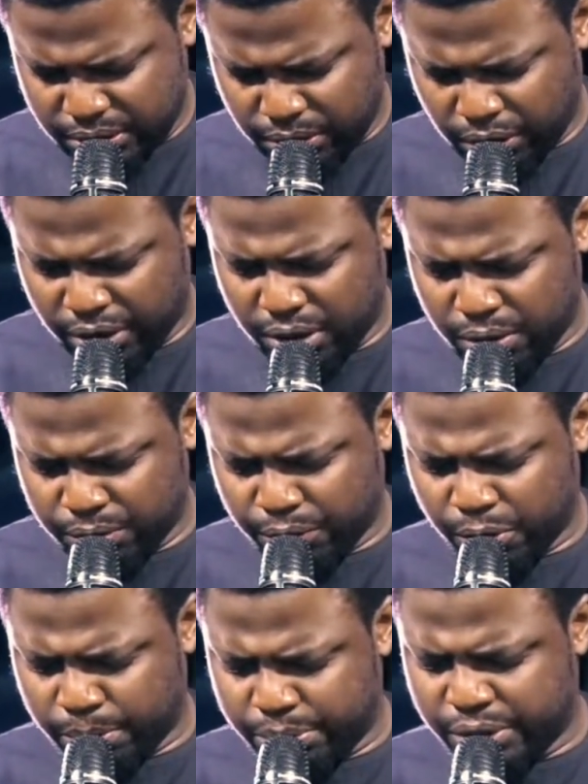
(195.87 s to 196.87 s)
Thank you
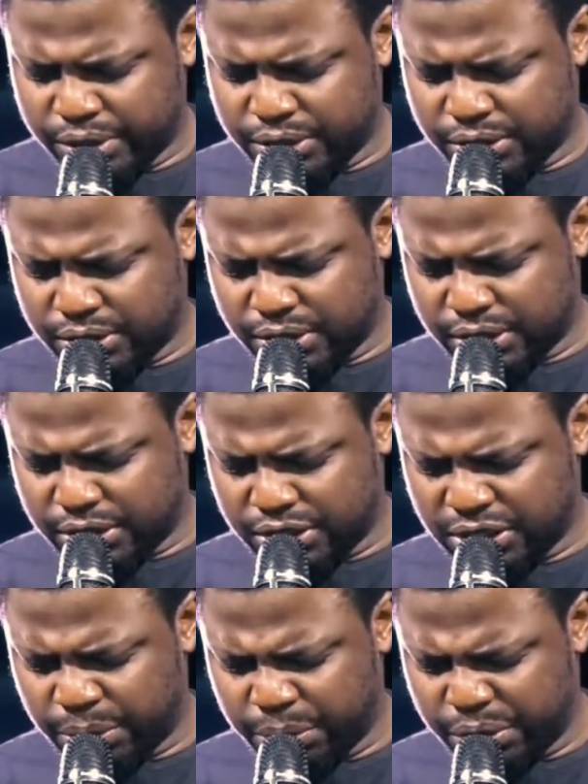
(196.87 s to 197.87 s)
for your presence that
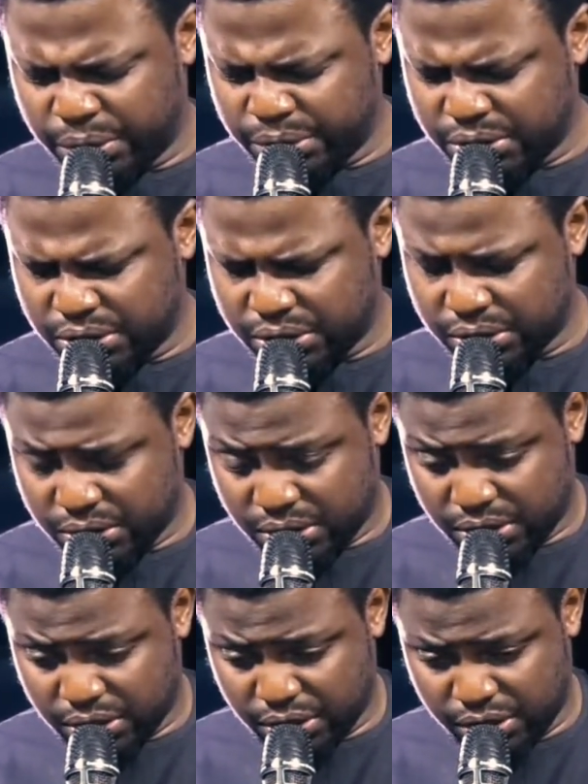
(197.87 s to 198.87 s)
is here with us.
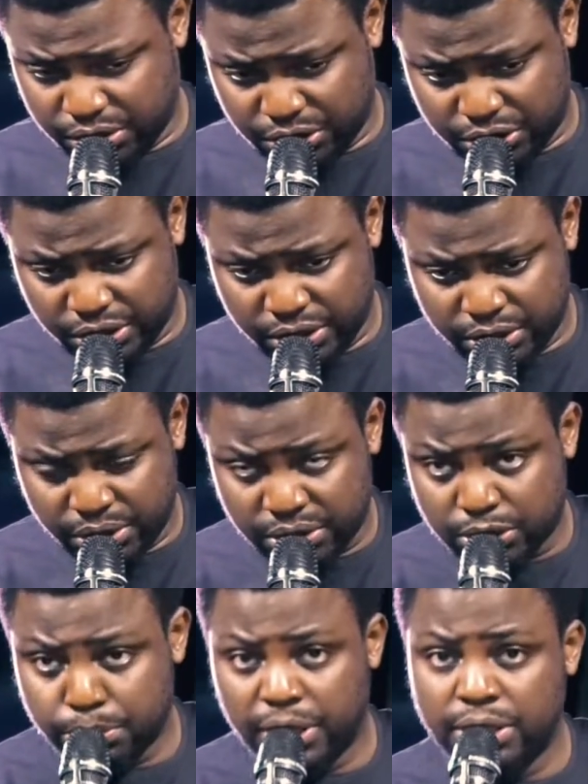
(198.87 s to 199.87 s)
In
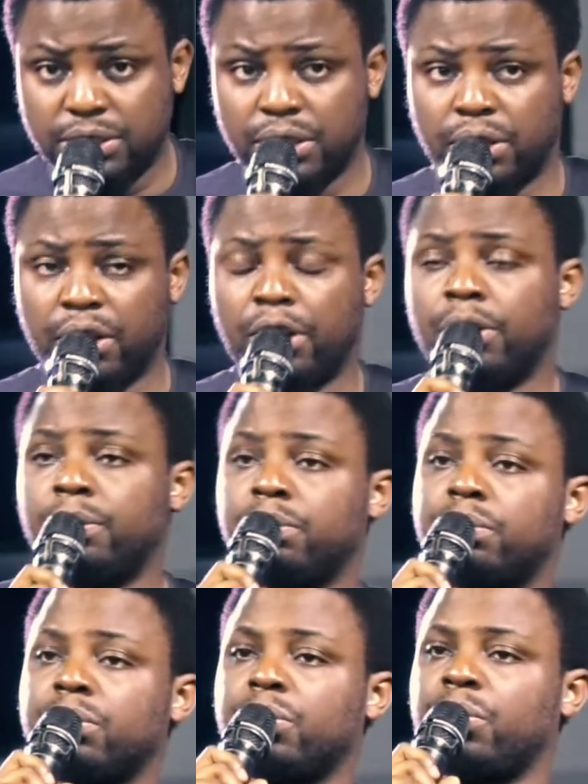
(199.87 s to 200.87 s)
Jesus' mighty
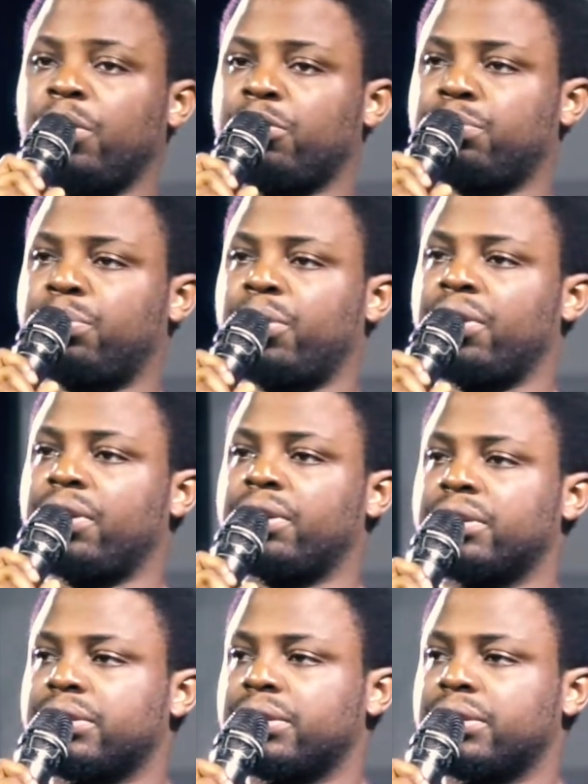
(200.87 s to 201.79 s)
name, we have prayed.